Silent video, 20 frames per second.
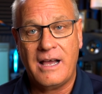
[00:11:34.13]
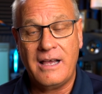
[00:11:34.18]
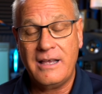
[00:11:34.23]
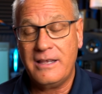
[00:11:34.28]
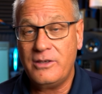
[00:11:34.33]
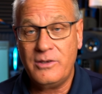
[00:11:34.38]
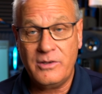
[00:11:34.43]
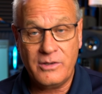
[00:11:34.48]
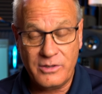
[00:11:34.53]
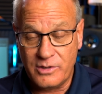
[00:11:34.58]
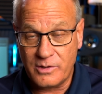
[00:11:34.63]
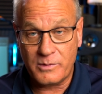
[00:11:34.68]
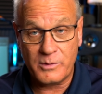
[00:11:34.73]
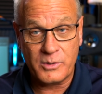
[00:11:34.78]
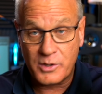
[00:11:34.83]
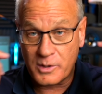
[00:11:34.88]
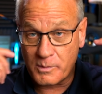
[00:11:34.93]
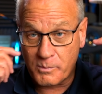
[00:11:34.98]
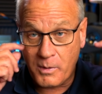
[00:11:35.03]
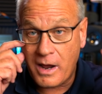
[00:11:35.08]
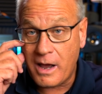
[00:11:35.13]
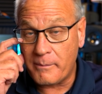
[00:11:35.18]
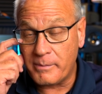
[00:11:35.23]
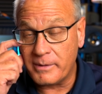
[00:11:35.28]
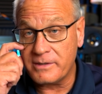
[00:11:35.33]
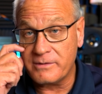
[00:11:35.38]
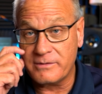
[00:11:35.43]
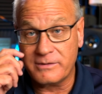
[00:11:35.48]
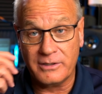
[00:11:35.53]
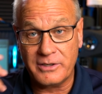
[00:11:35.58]
You're
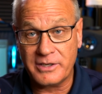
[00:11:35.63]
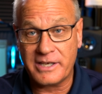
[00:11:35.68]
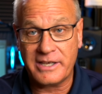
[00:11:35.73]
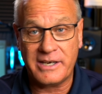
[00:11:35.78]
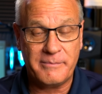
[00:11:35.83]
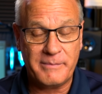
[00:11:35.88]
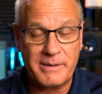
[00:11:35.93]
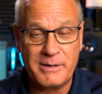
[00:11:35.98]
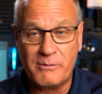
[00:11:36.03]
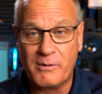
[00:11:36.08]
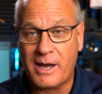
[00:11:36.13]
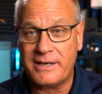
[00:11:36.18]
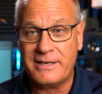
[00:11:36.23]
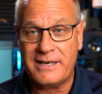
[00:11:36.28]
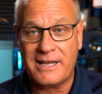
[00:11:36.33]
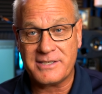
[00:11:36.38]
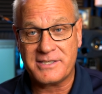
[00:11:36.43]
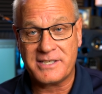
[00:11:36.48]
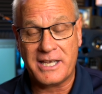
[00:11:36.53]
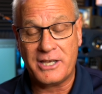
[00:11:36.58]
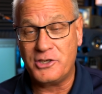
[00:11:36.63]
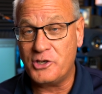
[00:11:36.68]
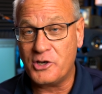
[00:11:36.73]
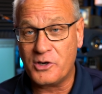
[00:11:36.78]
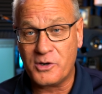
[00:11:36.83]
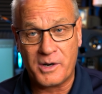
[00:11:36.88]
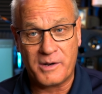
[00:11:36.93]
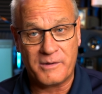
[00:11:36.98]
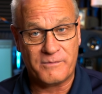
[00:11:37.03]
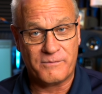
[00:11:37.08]
probably looking at me right now saying,
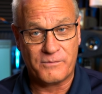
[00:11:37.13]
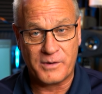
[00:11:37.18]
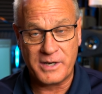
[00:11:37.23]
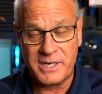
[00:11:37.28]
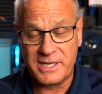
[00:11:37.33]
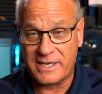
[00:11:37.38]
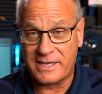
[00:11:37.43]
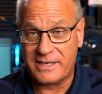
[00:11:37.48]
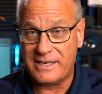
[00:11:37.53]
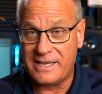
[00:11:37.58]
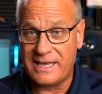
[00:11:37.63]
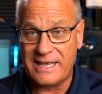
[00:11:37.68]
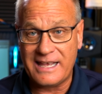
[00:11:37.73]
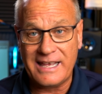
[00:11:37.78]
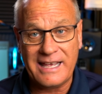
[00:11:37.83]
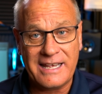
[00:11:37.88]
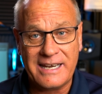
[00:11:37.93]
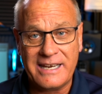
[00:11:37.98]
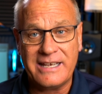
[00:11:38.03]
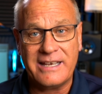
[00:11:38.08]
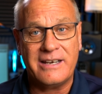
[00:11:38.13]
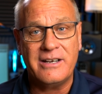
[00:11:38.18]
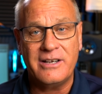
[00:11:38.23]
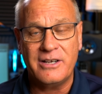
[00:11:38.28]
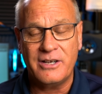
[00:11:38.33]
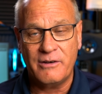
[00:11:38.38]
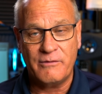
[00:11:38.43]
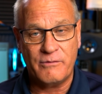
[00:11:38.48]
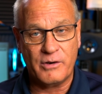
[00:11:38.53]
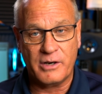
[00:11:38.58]
you're a freaking idiot
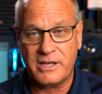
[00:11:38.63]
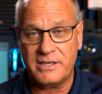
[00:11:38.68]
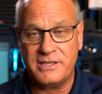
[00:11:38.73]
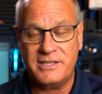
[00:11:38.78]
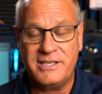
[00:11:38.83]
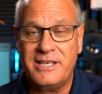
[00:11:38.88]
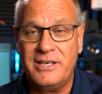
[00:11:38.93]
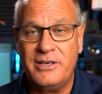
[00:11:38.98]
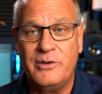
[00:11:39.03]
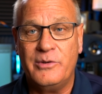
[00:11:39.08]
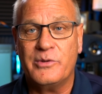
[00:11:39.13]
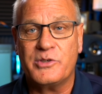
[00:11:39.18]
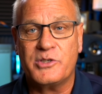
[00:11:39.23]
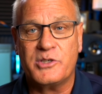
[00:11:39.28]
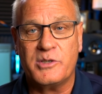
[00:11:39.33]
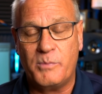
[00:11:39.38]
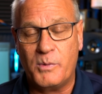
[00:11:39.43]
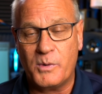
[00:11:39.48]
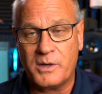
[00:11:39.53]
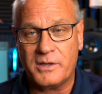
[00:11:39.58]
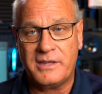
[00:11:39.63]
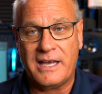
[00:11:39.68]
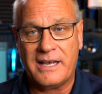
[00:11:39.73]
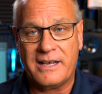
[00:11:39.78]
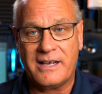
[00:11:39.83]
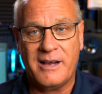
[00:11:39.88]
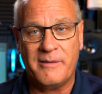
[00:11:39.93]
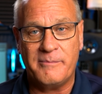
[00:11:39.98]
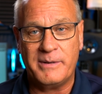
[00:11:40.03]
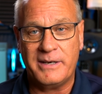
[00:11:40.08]
for continuing to support that
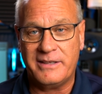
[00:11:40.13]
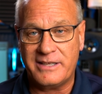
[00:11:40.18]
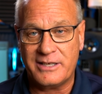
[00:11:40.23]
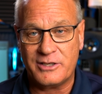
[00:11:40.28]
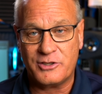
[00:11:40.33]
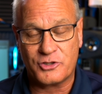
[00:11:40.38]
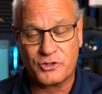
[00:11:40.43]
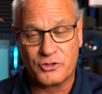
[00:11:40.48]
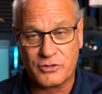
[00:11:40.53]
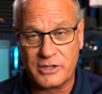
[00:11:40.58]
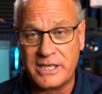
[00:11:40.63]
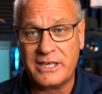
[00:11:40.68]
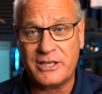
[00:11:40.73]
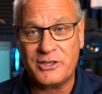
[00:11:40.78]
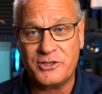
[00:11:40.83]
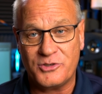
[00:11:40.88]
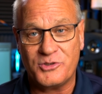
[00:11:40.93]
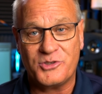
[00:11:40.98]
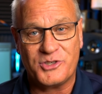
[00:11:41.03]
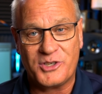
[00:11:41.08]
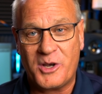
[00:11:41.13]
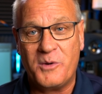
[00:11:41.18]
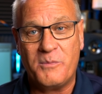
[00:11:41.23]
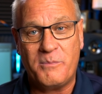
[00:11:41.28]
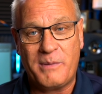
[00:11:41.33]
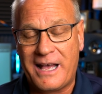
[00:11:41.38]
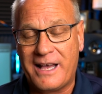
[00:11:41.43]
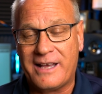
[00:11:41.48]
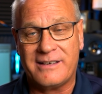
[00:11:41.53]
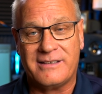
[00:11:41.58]
company that's treated you so
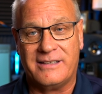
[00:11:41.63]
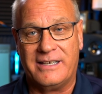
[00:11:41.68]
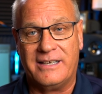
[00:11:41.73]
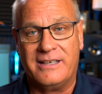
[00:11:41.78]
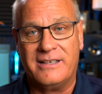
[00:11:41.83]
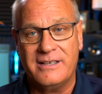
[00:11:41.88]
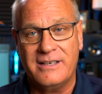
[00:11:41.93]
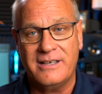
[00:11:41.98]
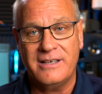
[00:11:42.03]
badly.